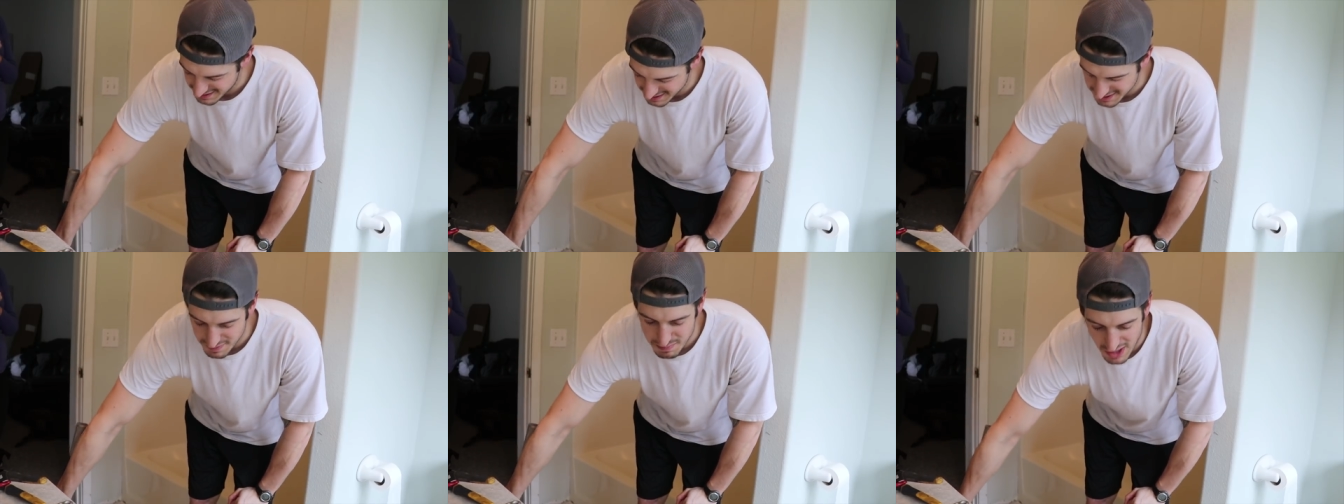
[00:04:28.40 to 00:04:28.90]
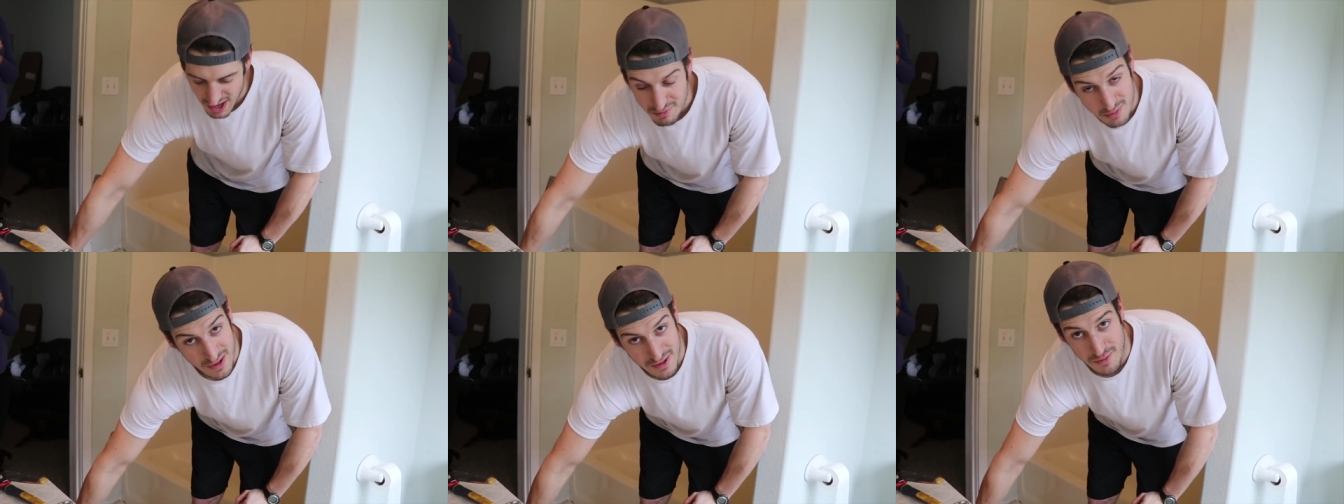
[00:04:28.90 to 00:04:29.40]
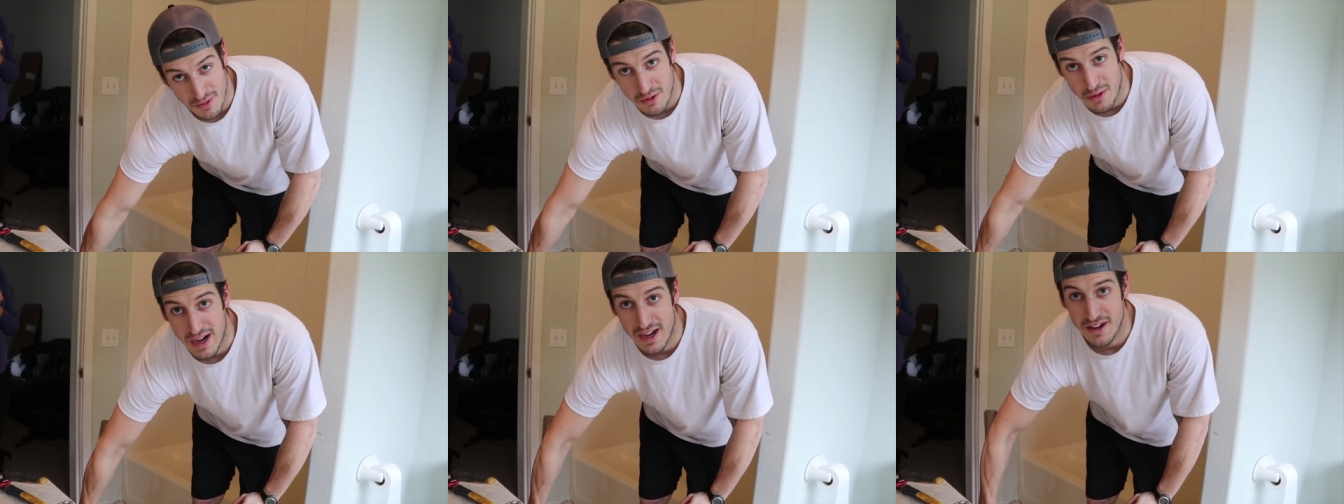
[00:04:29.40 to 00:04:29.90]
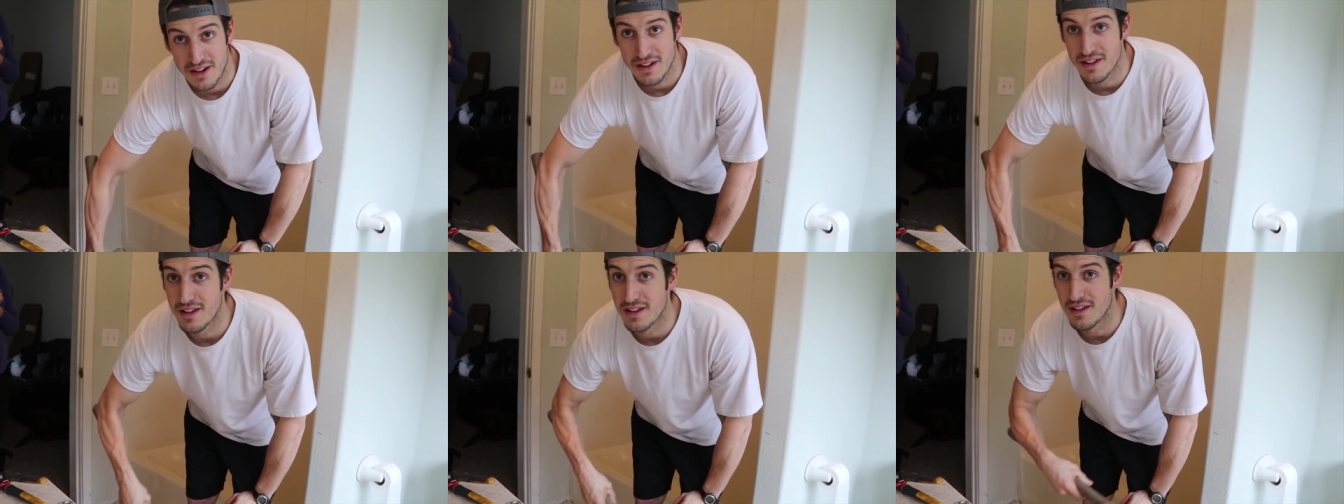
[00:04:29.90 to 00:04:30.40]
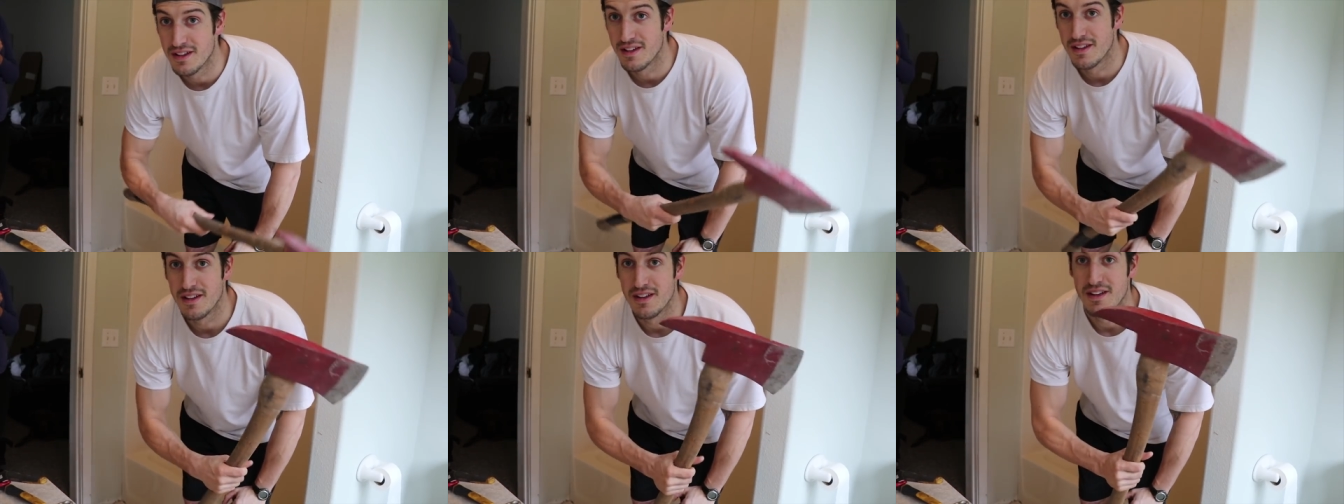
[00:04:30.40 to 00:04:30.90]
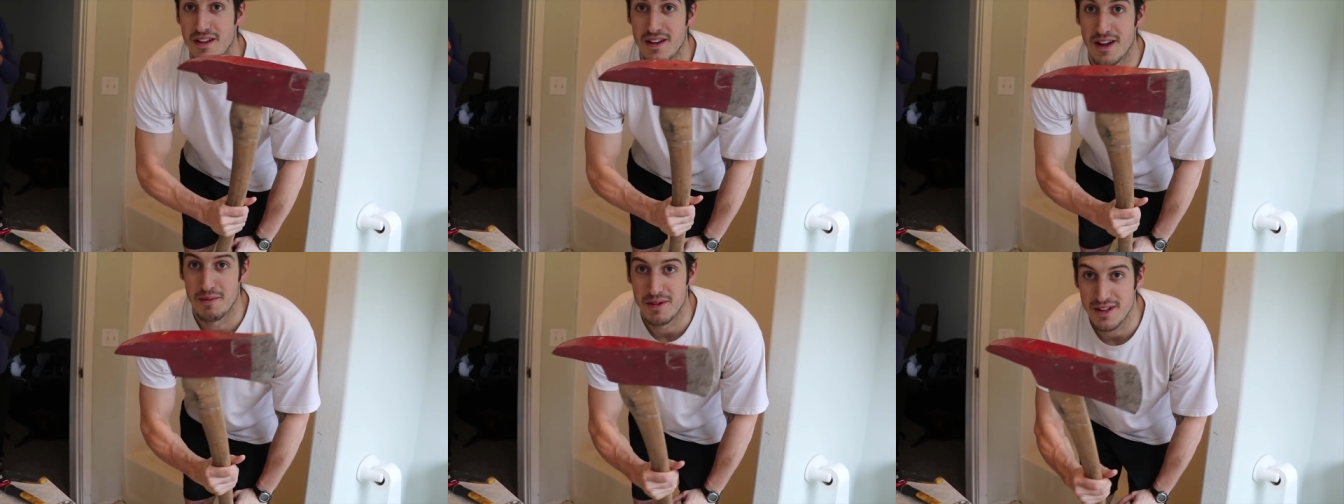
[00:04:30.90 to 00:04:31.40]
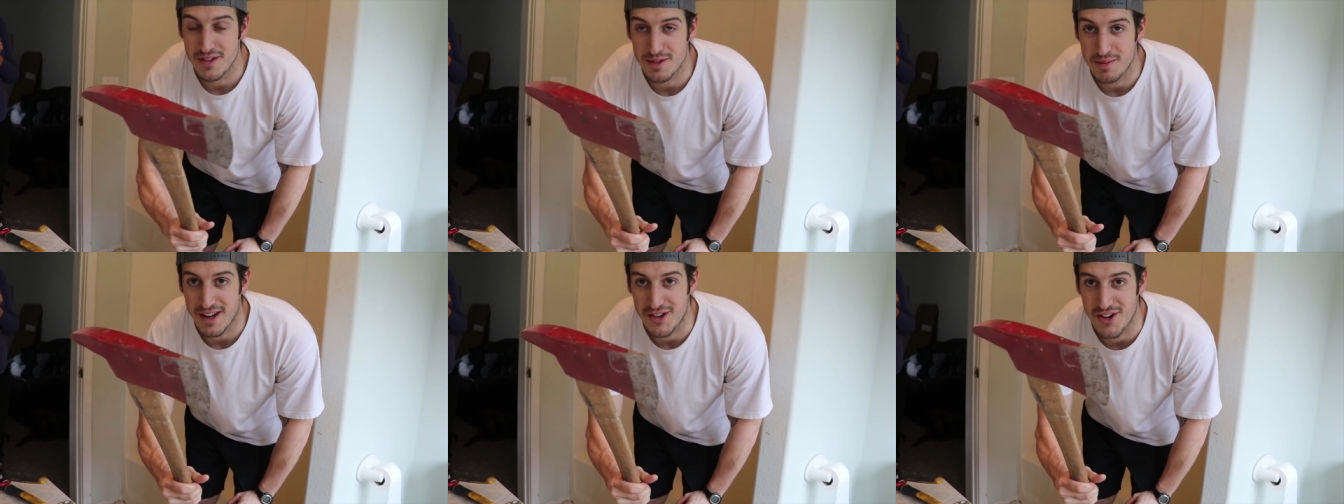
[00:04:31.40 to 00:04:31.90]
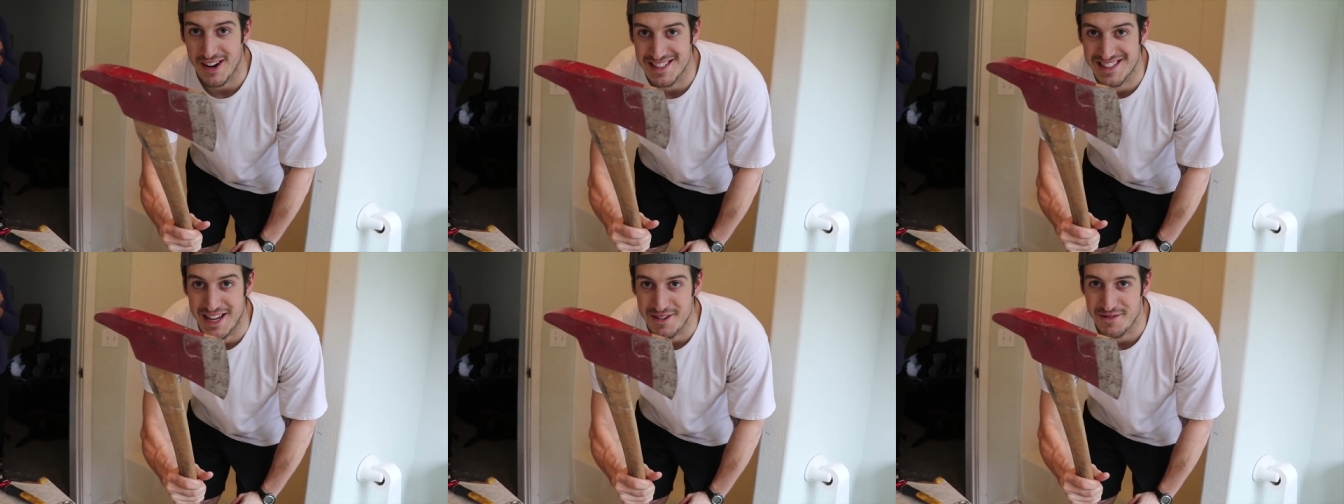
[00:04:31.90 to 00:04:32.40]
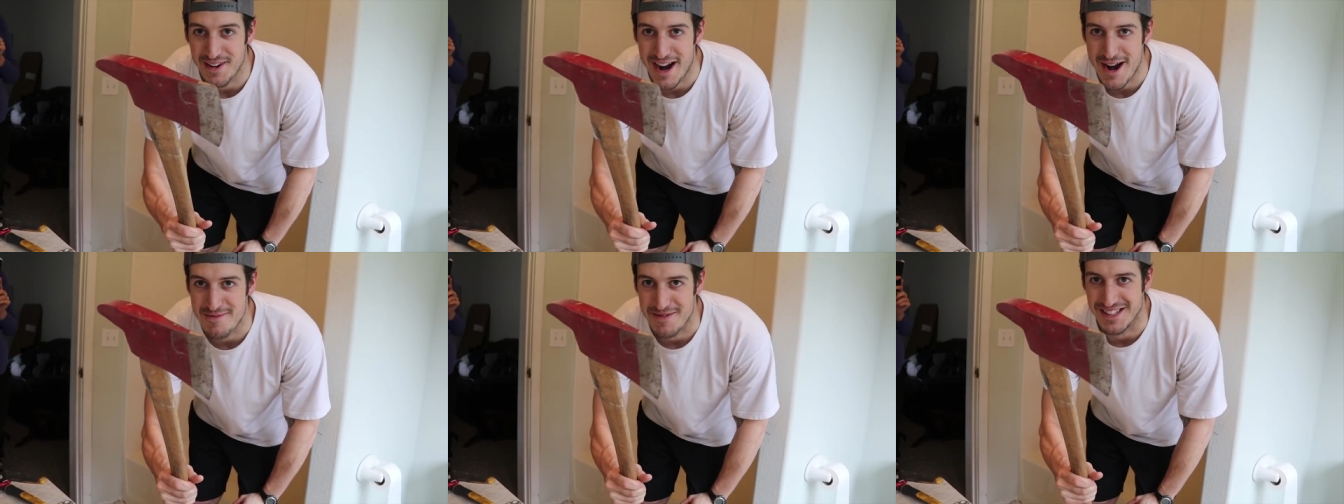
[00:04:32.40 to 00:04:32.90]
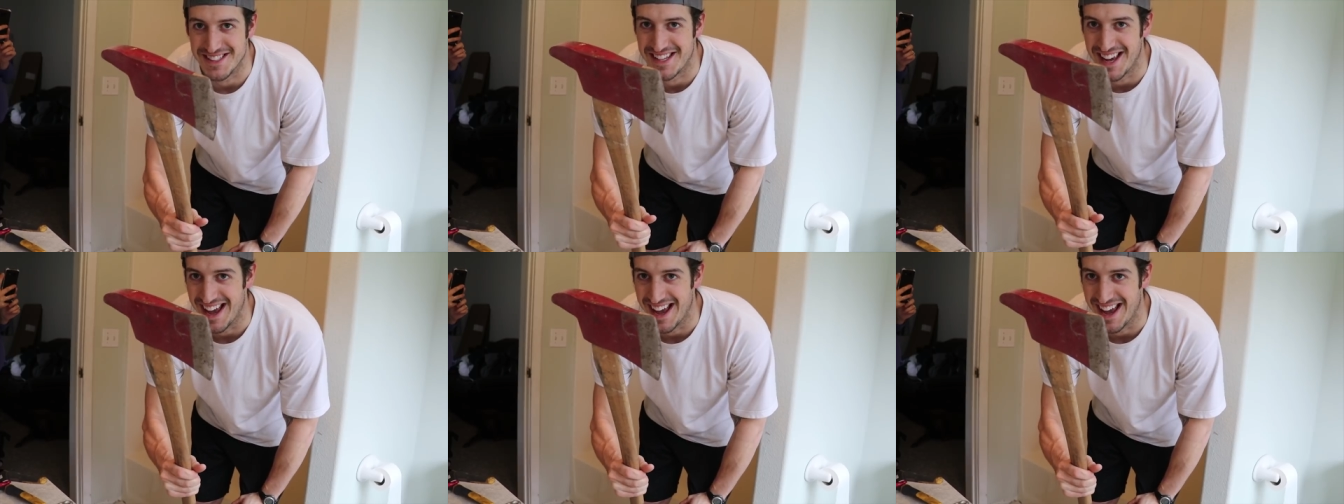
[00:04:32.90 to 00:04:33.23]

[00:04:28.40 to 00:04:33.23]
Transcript: Since I've been off work for a while, I'm gonna use my trusty fireman's